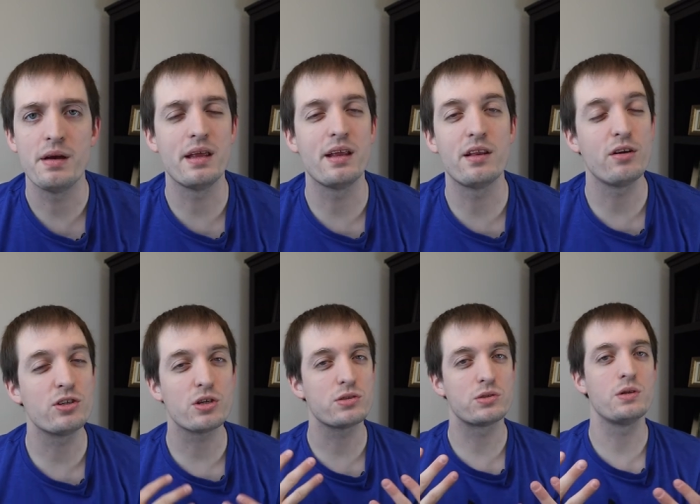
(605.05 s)
and then
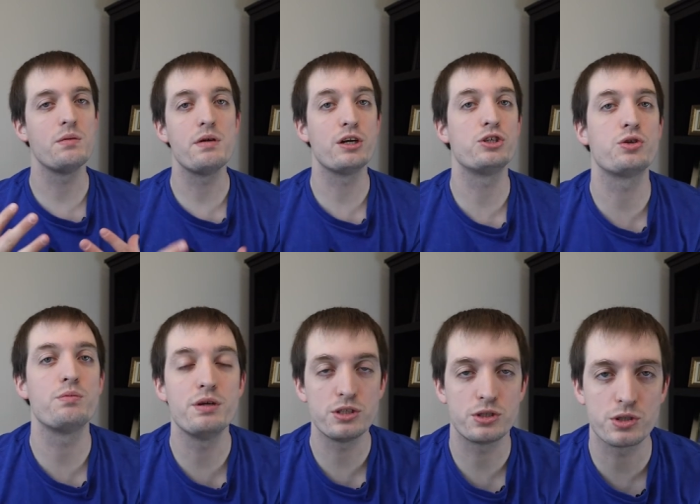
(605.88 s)
there's also the Miniature
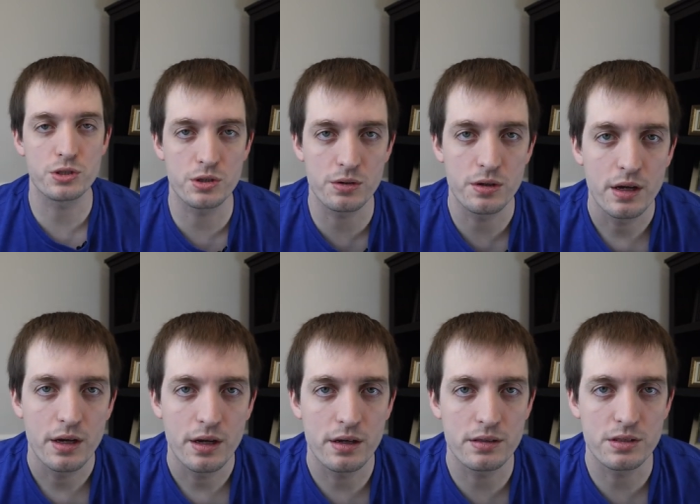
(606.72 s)
Pinscher
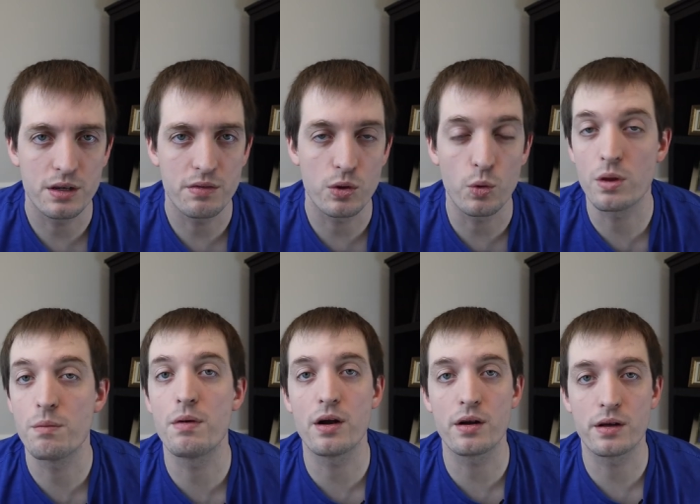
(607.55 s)
of North
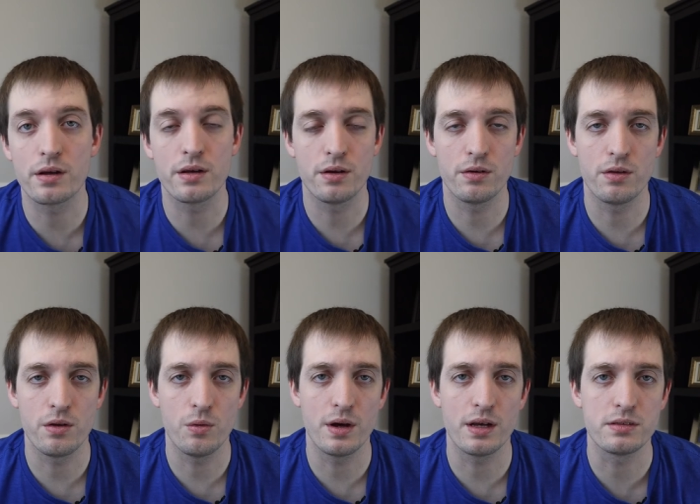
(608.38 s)
America here in the
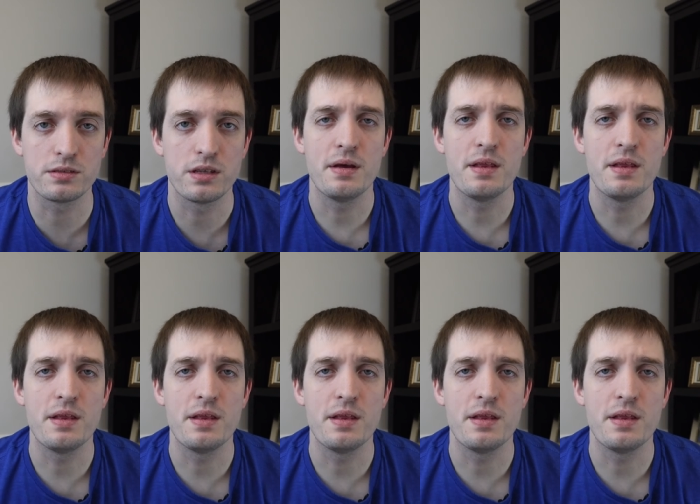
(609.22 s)
U S.